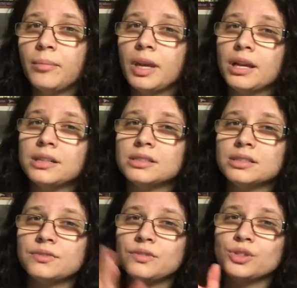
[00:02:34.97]
because
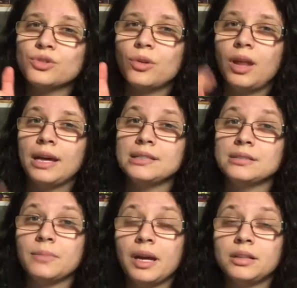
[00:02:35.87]
it's
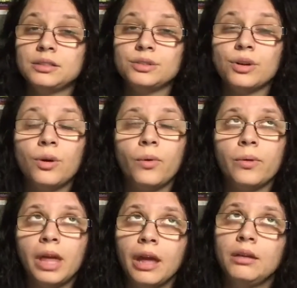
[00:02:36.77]
visualized better.
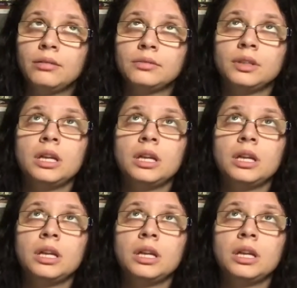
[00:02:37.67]
So yeah,